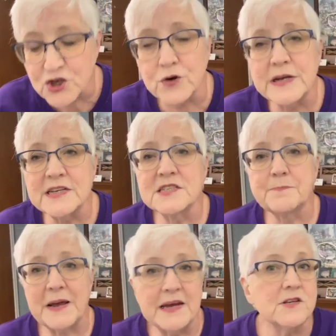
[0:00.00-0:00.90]

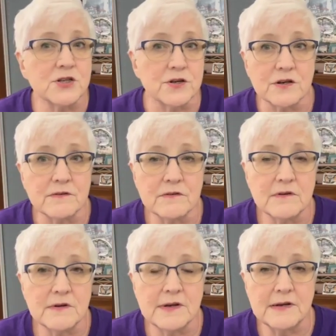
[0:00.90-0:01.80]
Curious Painter.
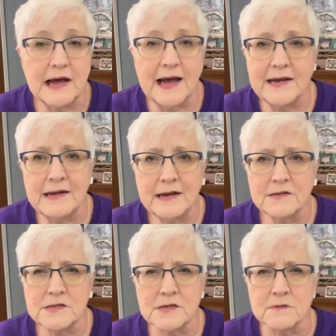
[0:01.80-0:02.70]
And I
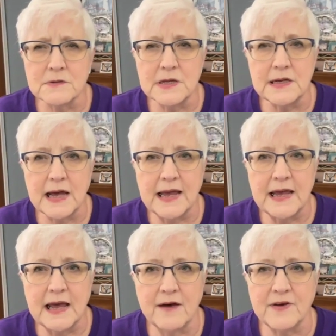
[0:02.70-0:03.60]
don't think
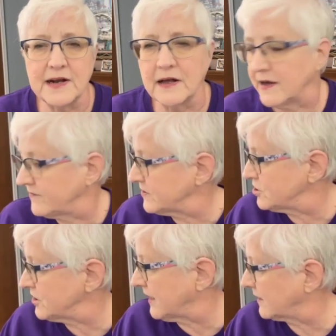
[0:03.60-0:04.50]
I have it. I'll have
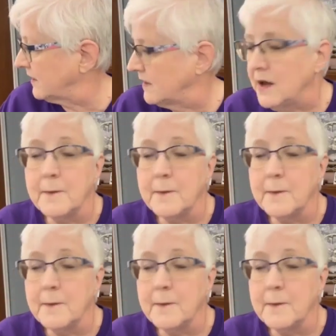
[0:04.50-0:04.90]
to check.